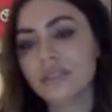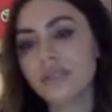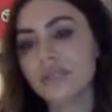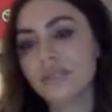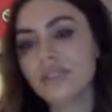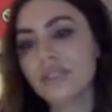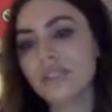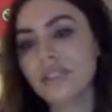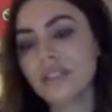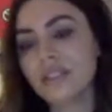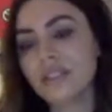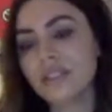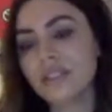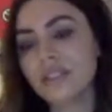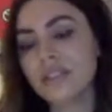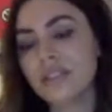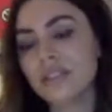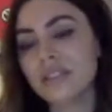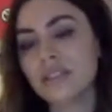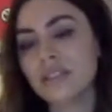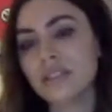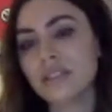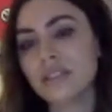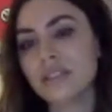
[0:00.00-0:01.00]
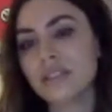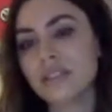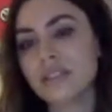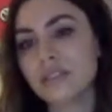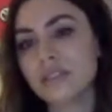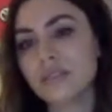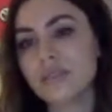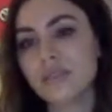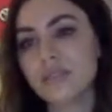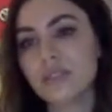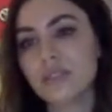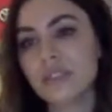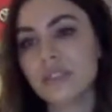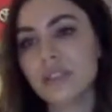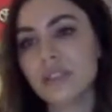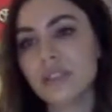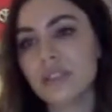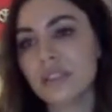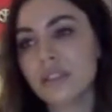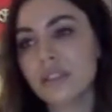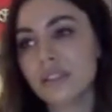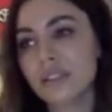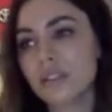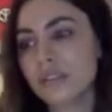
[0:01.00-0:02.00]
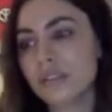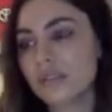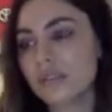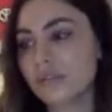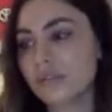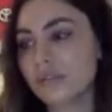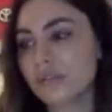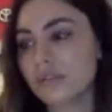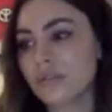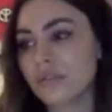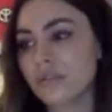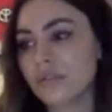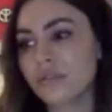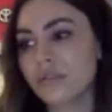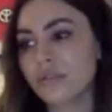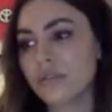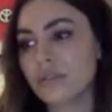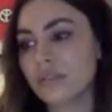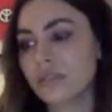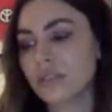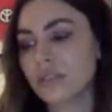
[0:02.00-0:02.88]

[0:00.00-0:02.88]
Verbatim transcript: me, tell me that you